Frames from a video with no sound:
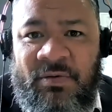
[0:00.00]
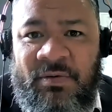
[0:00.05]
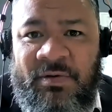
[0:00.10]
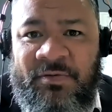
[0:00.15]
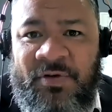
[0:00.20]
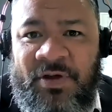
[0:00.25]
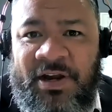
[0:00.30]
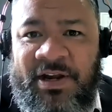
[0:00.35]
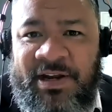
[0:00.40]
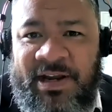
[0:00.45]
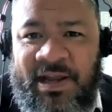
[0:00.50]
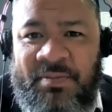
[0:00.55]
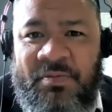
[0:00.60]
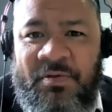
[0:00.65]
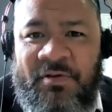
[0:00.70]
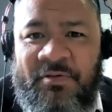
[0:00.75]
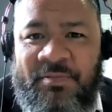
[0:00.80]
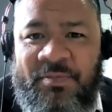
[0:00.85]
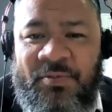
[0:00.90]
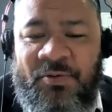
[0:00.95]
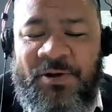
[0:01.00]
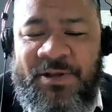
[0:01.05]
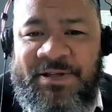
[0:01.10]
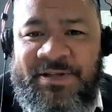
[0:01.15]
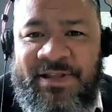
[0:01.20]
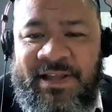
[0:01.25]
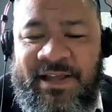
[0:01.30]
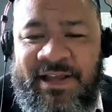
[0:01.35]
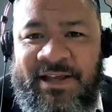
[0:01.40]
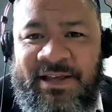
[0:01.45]
We've got a number of
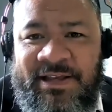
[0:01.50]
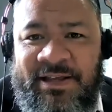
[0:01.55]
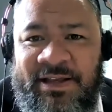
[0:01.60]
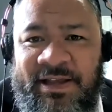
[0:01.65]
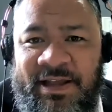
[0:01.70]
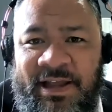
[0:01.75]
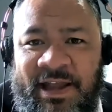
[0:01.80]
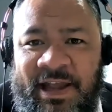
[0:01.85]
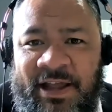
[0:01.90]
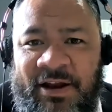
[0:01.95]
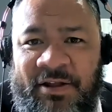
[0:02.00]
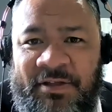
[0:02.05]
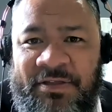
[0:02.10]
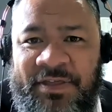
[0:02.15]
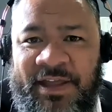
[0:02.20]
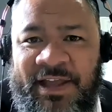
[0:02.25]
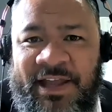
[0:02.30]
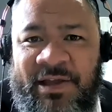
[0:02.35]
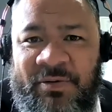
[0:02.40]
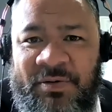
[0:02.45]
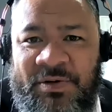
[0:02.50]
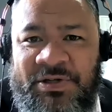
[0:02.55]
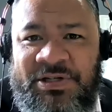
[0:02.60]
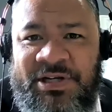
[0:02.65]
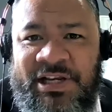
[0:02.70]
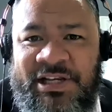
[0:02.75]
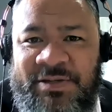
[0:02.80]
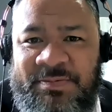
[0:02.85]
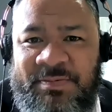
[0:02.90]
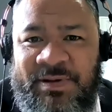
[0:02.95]
boys there, and I think it would
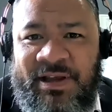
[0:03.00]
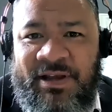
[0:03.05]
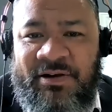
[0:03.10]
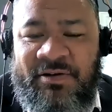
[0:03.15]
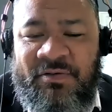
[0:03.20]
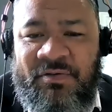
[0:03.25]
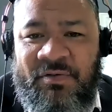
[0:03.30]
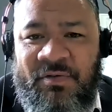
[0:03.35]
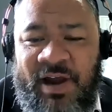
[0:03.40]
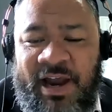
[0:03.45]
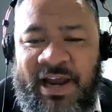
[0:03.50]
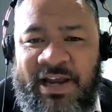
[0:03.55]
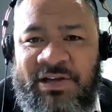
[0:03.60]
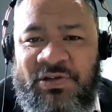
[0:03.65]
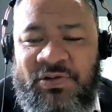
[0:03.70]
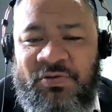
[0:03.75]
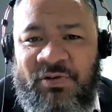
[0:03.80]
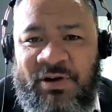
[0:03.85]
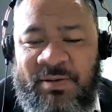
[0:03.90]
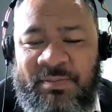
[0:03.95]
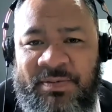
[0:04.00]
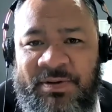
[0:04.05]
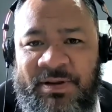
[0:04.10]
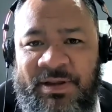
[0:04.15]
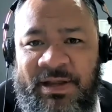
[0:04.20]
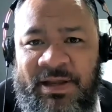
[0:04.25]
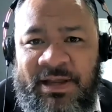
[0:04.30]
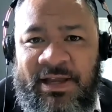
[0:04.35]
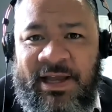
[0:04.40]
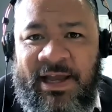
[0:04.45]
just be a great trip.
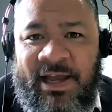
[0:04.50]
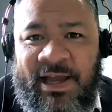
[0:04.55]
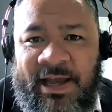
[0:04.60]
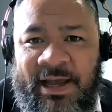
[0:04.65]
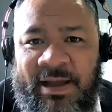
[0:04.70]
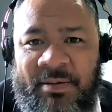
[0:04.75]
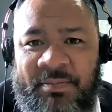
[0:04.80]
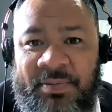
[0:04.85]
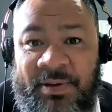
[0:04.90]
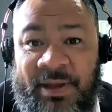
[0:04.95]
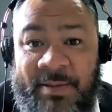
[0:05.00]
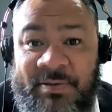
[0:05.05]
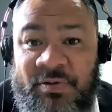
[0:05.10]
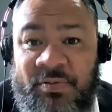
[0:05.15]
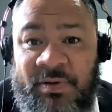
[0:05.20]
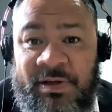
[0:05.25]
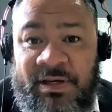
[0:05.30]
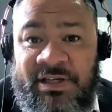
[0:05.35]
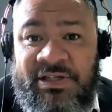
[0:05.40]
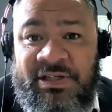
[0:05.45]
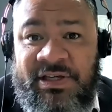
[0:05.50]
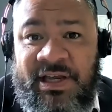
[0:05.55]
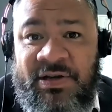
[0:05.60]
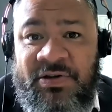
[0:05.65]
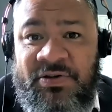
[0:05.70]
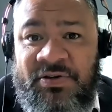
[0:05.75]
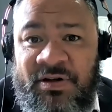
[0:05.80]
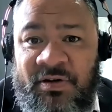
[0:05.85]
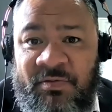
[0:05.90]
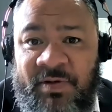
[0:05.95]
Perhaps we
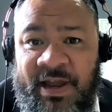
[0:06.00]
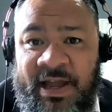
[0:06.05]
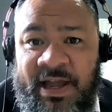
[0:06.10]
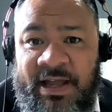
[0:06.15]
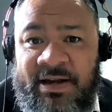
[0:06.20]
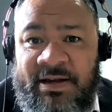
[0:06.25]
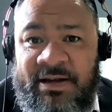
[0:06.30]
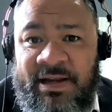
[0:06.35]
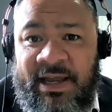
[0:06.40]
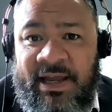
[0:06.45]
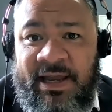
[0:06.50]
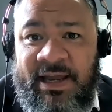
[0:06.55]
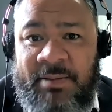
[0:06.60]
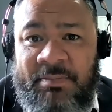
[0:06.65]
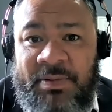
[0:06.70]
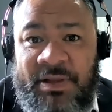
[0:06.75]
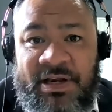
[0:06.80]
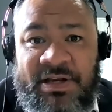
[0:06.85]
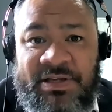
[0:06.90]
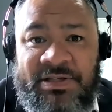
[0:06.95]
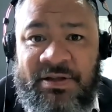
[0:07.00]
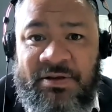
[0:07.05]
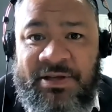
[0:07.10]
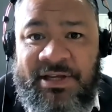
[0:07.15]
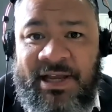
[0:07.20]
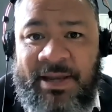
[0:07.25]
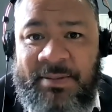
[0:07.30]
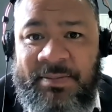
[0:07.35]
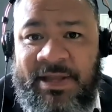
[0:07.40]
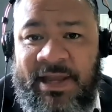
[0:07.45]
schedule around a Bledisloe
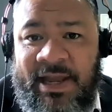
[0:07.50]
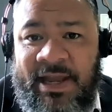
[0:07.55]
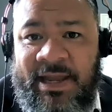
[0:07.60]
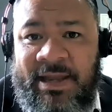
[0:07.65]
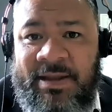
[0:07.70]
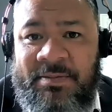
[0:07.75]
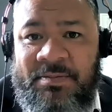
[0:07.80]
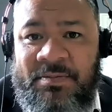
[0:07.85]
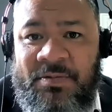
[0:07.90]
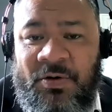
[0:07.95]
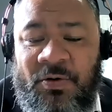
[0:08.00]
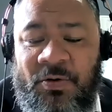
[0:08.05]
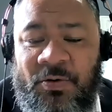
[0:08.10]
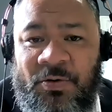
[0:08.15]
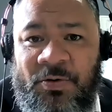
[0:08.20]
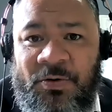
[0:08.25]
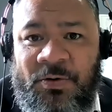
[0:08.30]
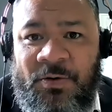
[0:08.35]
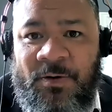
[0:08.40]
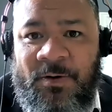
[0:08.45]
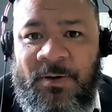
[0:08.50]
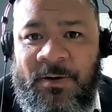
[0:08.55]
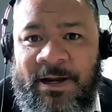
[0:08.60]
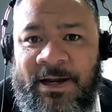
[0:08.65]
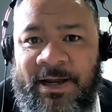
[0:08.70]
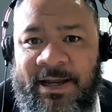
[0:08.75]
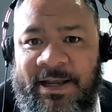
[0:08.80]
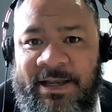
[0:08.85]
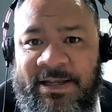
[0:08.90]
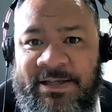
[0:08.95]
Cup game or
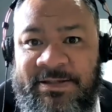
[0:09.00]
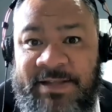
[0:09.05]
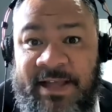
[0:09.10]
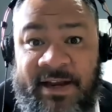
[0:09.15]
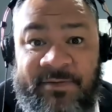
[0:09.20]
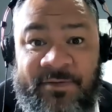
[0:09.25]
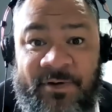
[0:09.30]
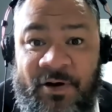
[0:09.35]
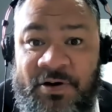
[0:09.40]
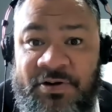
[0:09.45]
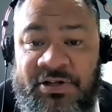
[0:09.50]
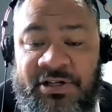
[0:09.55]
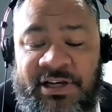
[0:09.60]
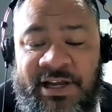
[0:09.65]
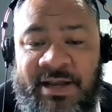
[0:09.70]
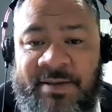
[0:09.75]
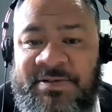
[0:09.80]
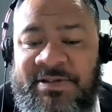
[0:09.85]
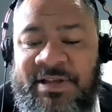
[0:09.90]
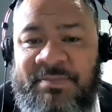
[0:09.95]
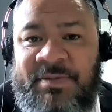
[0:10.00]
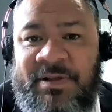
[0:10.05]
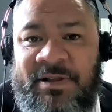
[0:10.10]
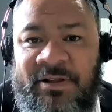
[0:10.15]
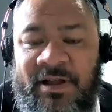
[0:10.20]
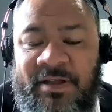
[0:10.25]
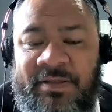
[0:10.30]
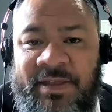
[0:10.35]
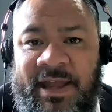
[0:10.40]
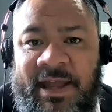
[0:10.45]
a State of Origin game, something
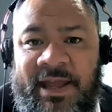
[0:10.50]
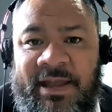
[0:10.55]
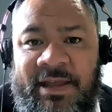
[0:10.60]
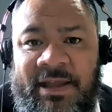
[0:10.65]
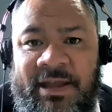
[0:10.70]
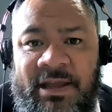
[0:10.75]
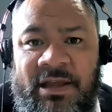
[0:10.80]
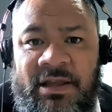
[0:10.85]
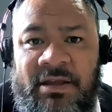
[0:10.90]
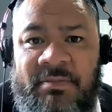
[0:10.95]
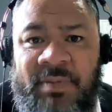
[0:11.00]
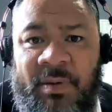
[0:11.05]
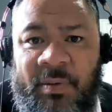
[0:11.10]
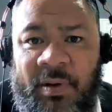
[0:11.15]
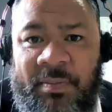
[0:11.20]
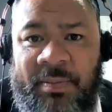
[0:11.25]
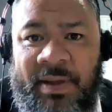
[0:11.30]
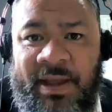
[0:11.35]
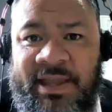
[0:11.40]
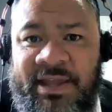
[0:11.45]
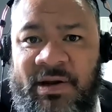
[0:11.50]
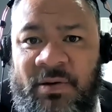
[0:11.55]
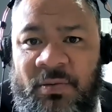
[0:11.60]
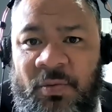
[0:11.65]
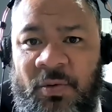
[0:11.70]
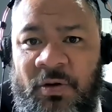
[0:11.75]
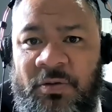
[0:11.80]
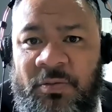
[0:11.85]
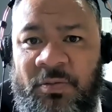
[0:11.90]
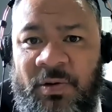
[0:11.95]
like that. But we make it a
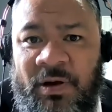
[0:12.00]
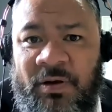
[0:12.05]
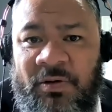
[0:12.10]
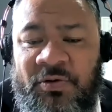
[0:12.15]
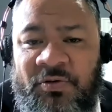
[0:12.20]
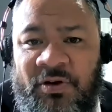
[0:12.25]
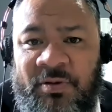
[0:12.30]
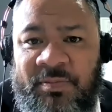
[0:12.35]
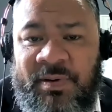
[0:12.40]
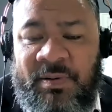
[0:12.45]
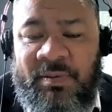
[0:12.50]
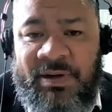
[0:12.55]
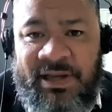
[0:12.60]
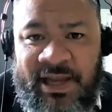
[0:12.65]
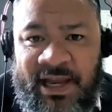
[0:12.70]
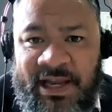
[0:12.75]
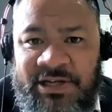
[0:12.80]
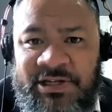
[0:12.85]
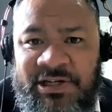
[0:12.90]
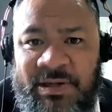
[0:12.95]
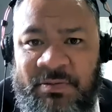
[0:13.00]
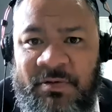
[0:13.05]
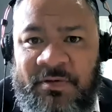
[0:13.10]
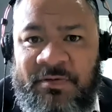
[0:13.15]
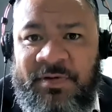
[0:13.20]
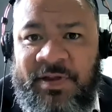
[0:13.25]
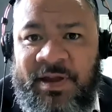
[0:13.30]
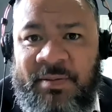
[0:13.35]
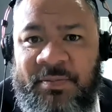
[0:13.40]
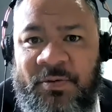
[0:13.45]
worthwhile trip and we catch up
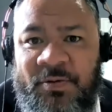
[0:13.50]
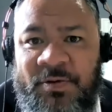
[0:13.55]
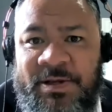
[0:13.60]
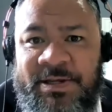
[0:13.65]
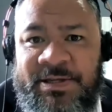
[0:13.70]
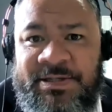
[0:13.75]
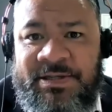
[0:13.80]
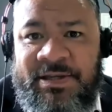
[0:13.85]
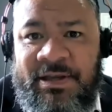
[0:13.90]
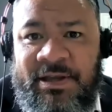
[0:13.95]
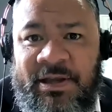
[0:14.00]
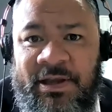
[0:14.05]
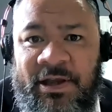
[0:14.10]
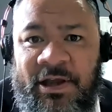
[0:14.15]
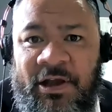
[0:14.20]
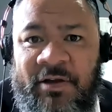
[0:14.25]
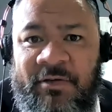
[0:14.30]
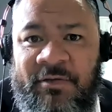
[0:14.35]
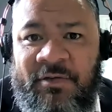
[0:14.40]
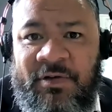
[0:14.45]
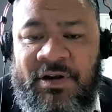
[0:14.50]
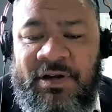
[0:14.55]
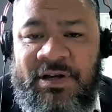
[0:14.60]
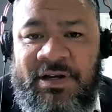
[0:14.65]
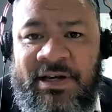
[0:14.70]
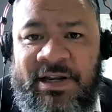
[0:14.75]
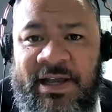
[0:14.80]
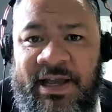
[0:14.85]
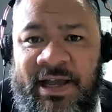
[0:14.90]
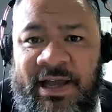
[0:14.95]
with our boys over in